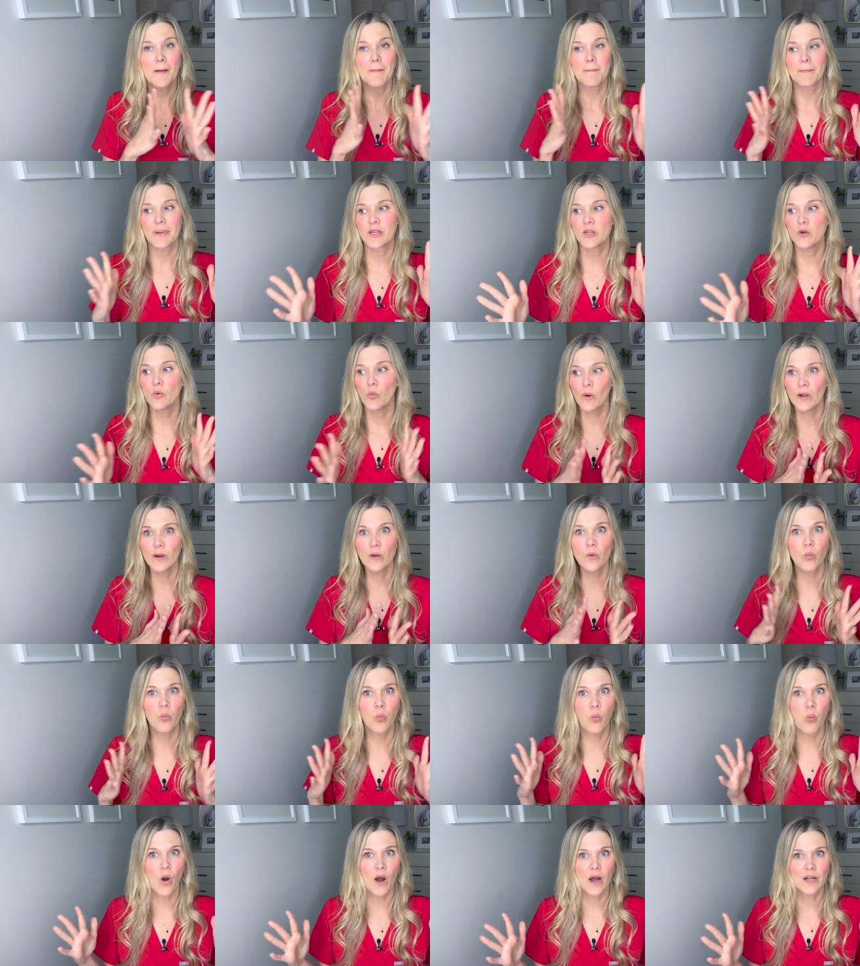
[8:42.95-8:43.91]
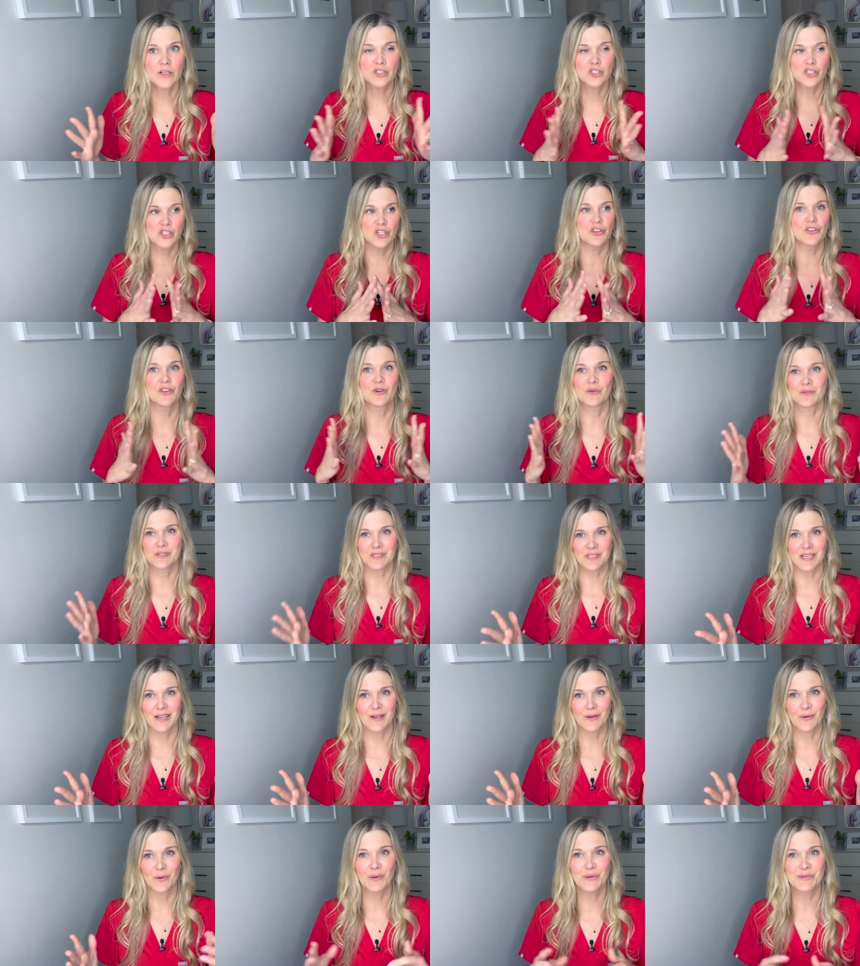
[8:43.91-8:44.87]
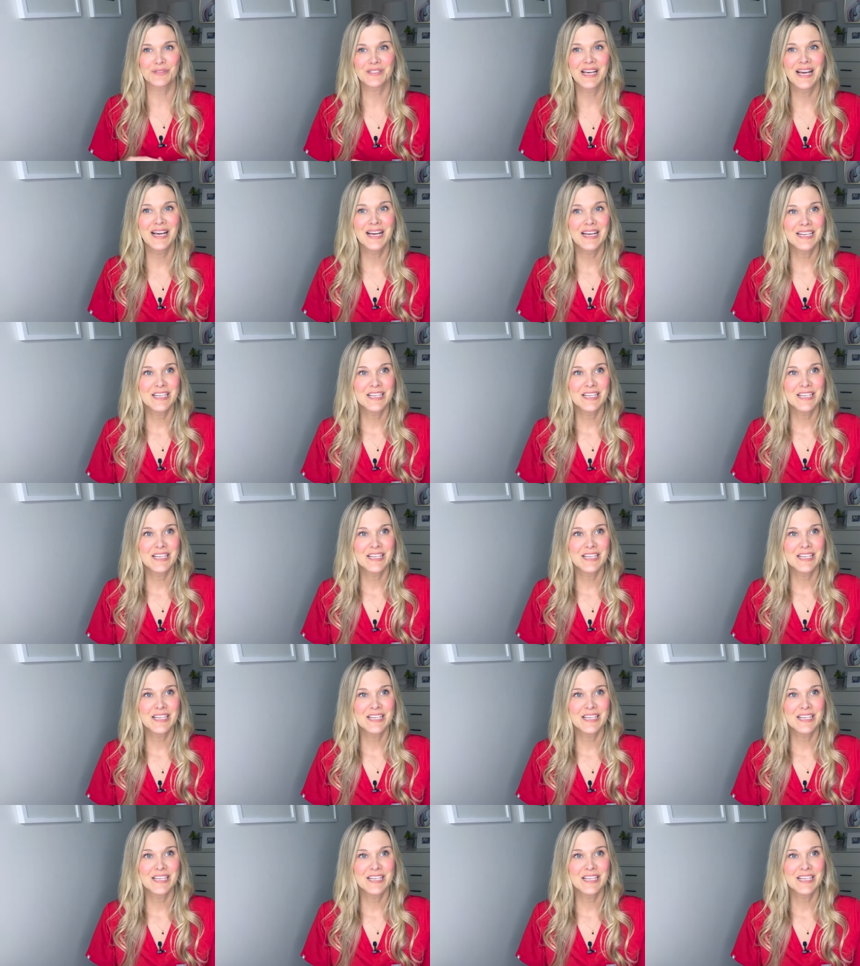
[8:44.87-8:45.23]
but you want to watch those cycles.